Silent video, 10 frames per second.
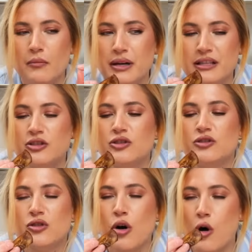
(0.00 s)
but it's
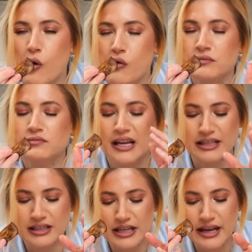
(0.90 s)
so
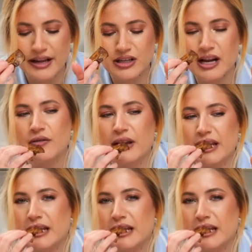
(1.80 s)
tasty. It's kind of like